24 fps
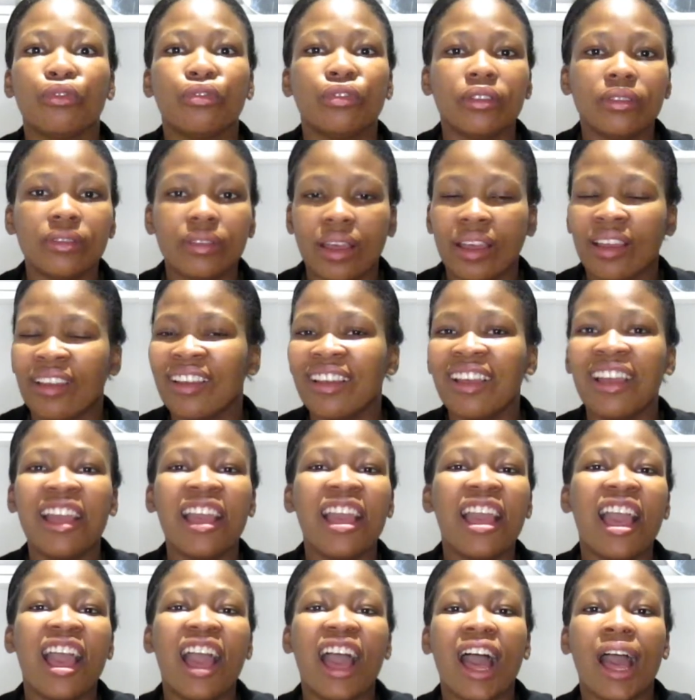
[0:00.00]
blue.
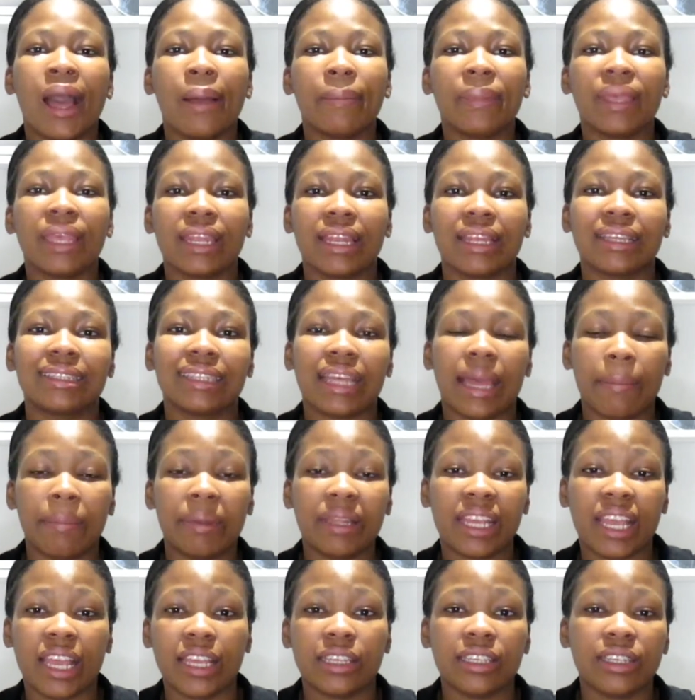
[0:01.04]
It is the
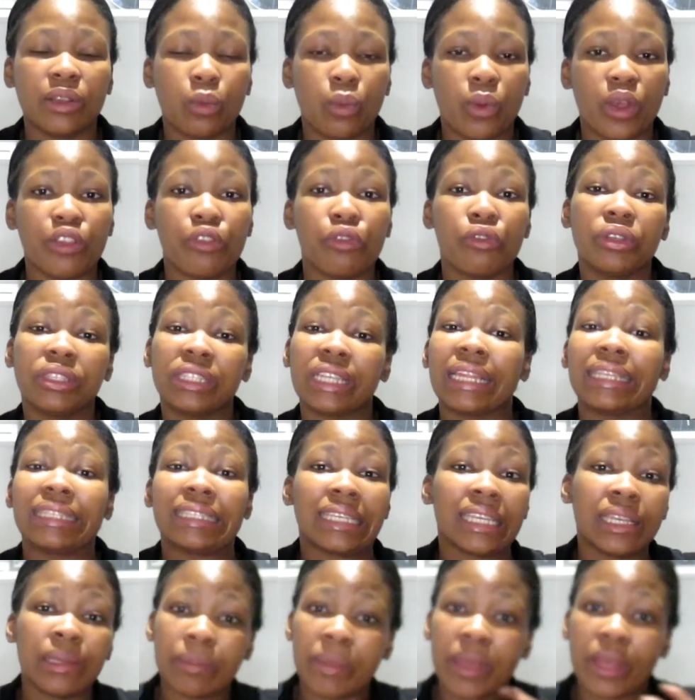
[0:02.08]
application where you send
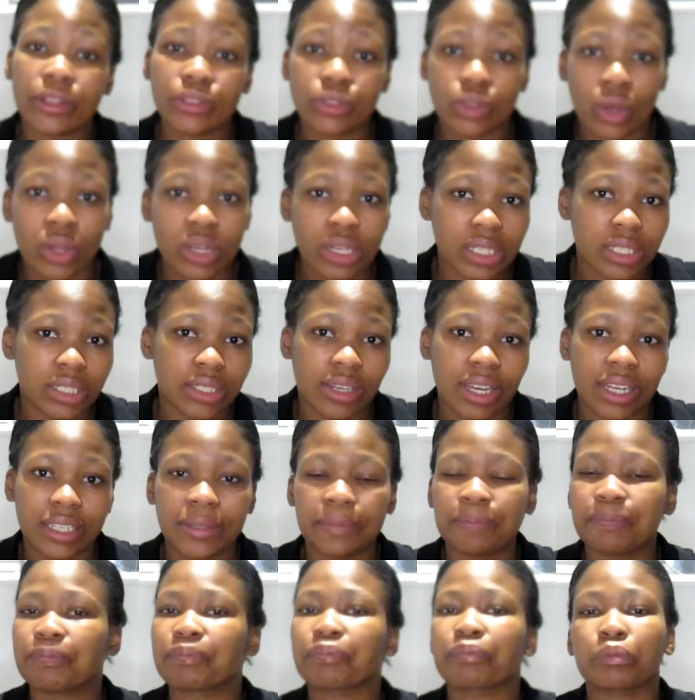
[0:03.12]
emails on it,
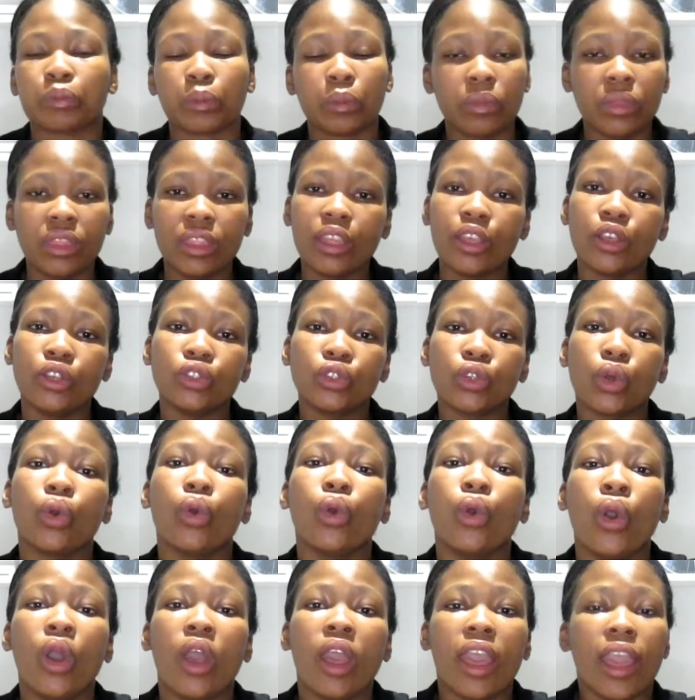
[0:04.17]
right?
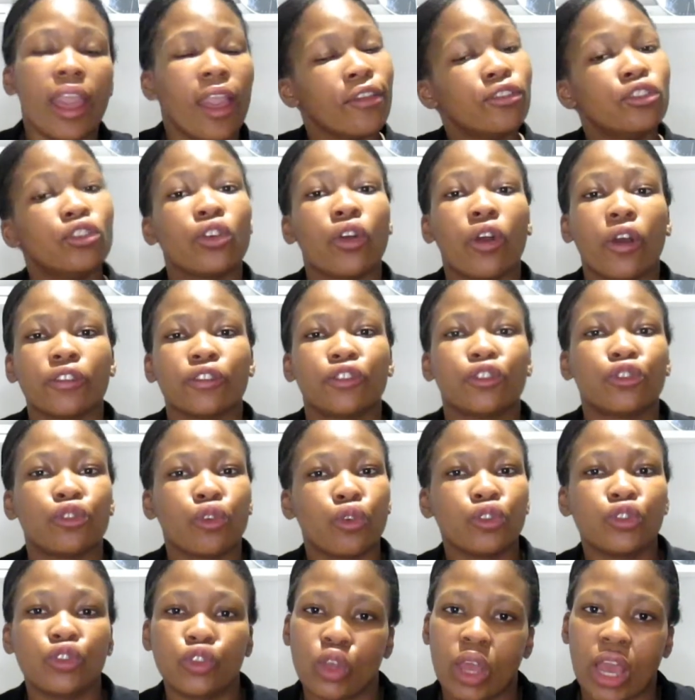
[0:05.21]
So Educourse
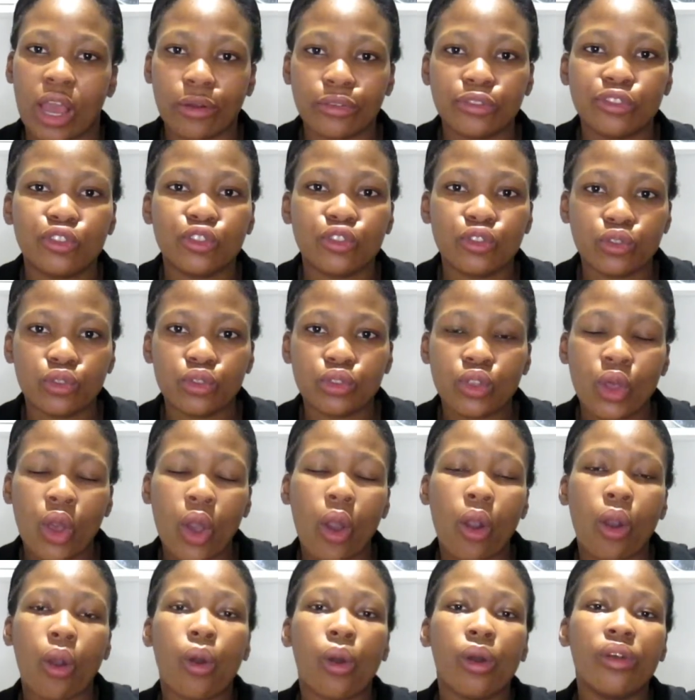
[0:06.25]
shows you how to use
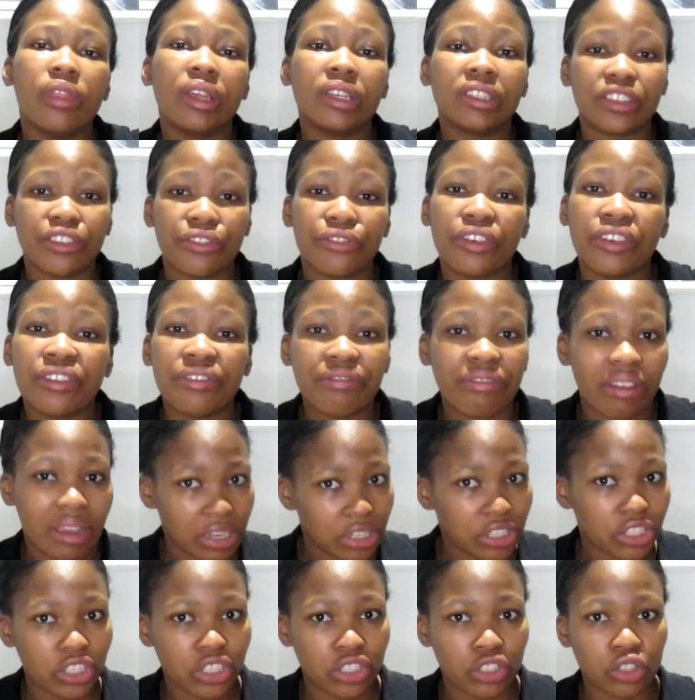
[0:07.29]
all the different
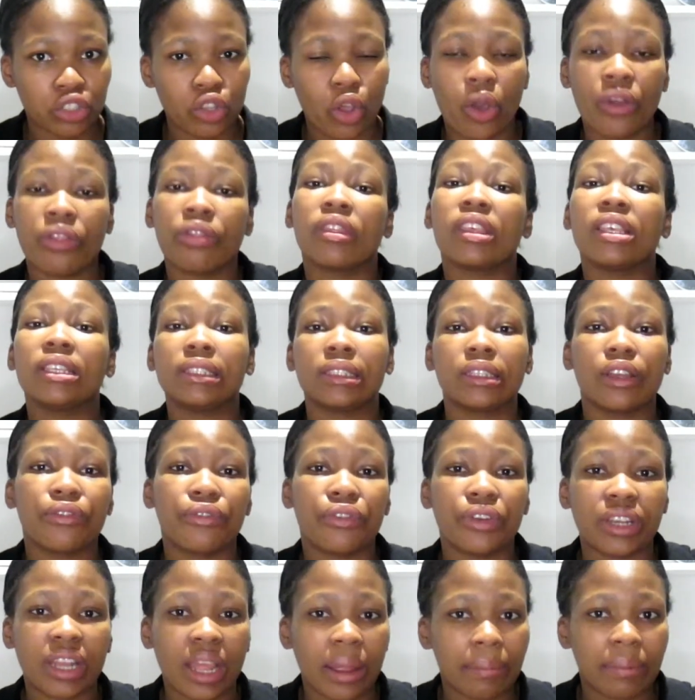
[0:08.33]
functions on these
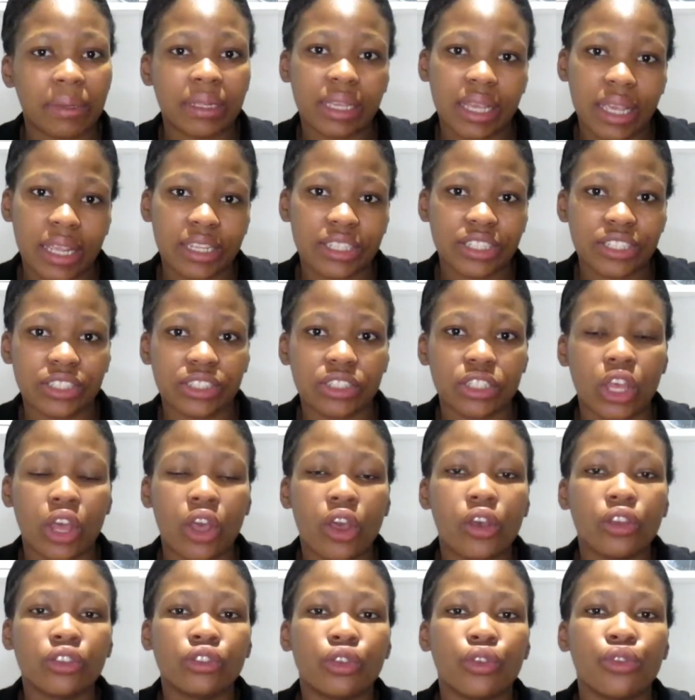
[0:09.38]
different applications.
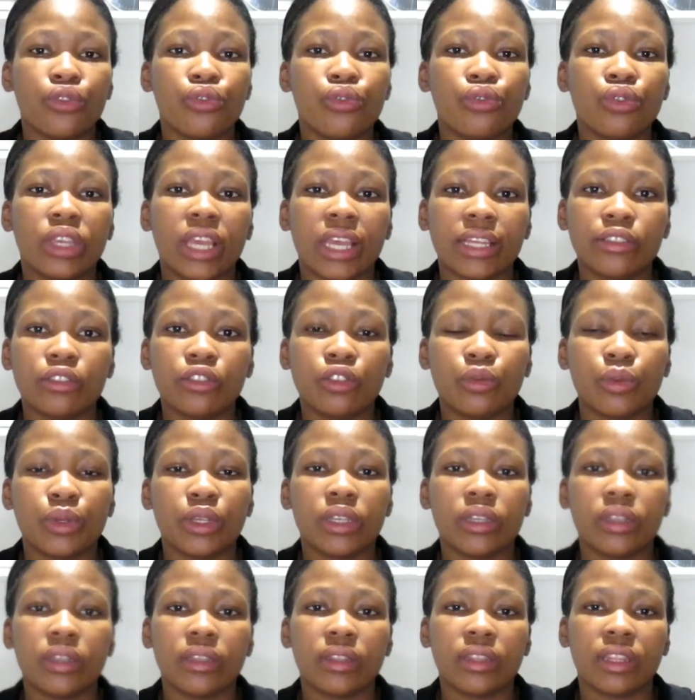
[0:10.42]
So you get to
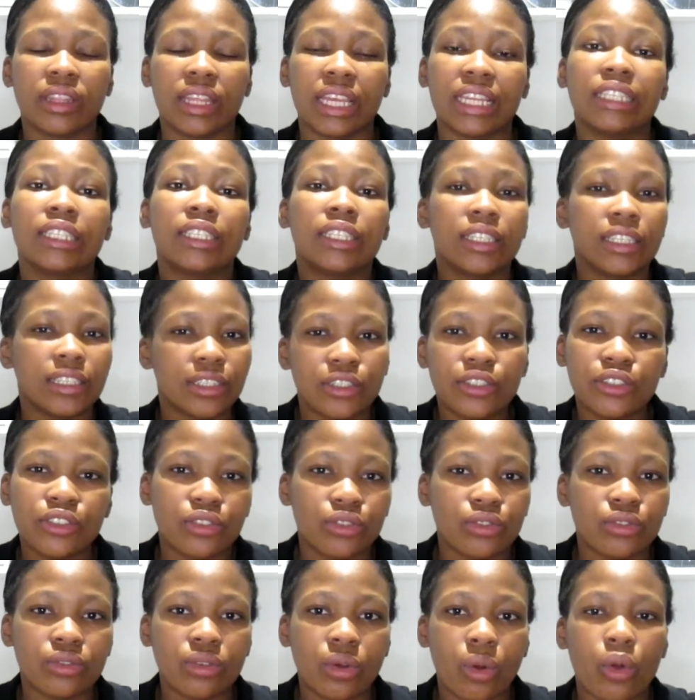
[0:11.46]
be, they
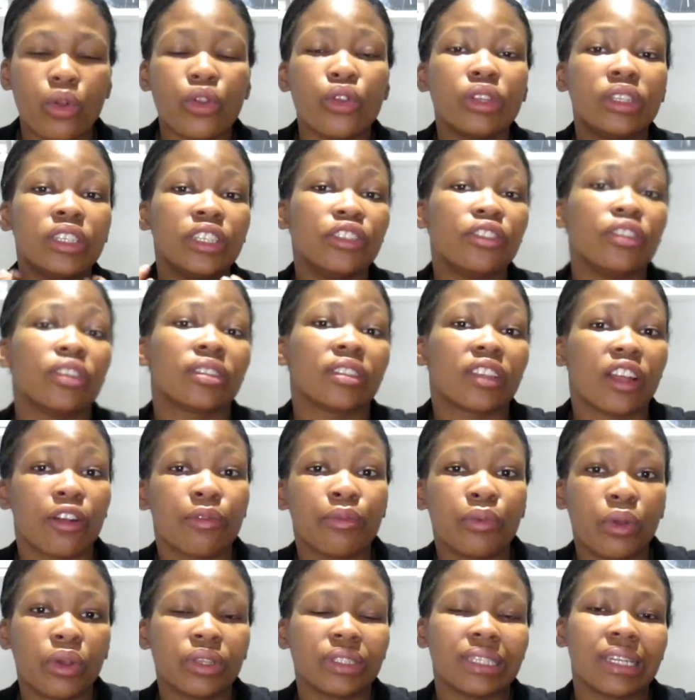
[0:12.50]
teach you, or you teach
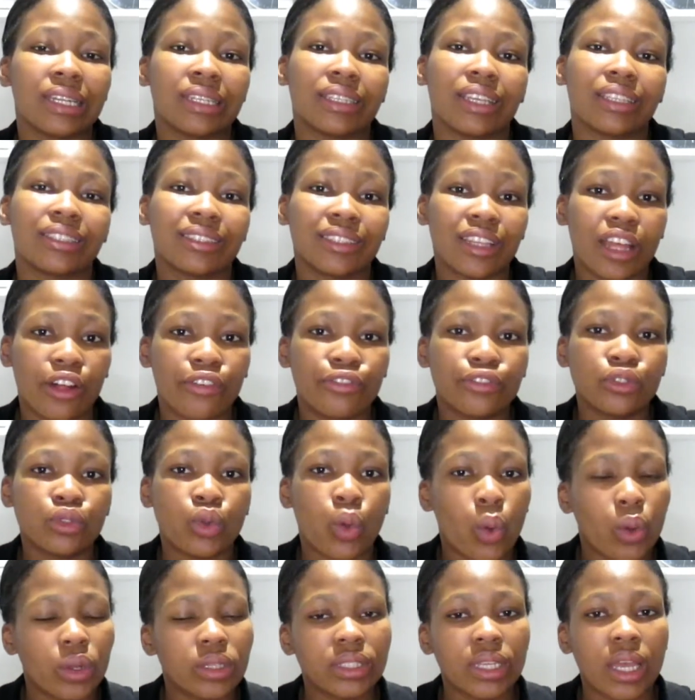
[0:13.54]
yourself, because it is a
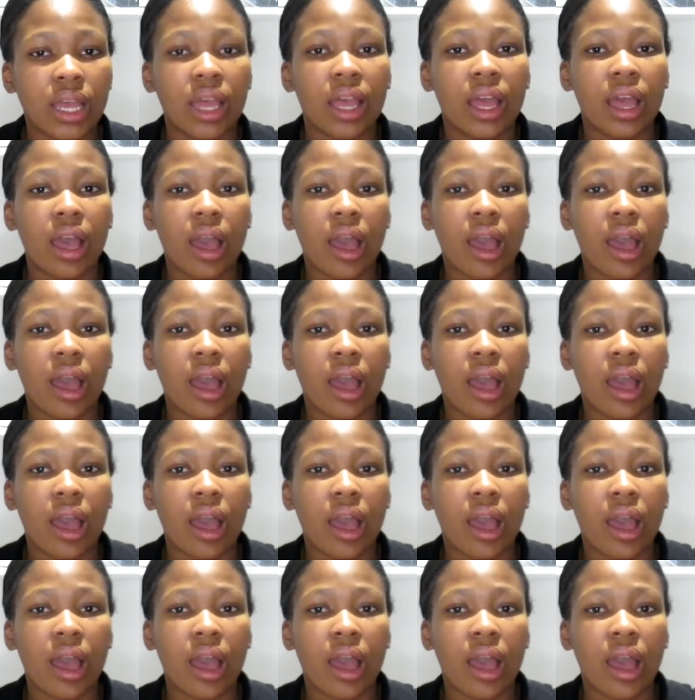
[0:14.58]
self-taught